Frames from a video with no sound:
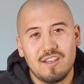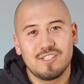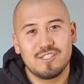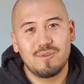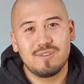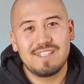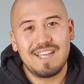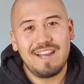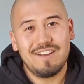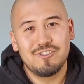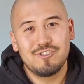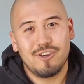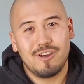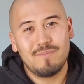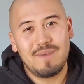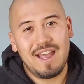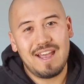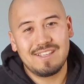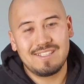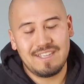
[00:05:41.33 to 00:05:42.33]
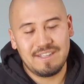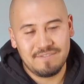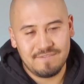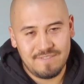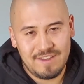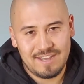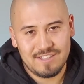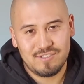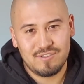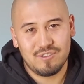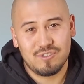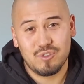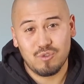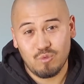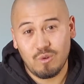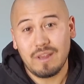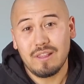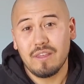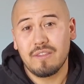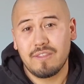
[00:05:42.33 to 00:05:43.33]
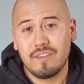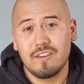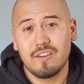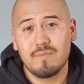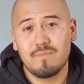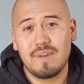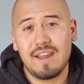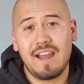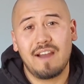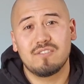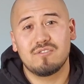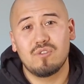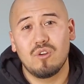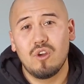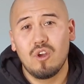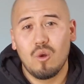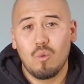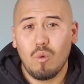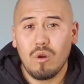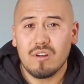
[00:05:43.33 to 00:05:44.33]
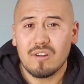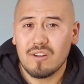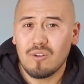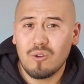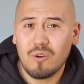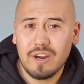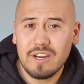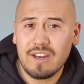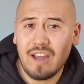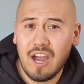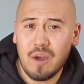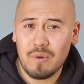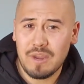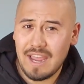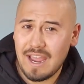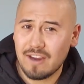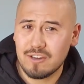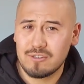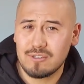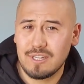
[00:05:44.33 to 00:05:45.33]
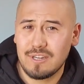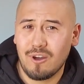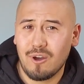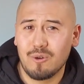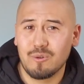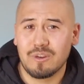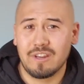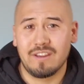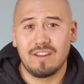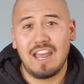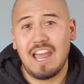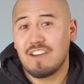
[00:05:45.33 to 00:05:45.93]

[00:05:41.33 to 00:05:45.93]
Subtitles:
So it's our job as investors to really think about, what coin are we actually holding?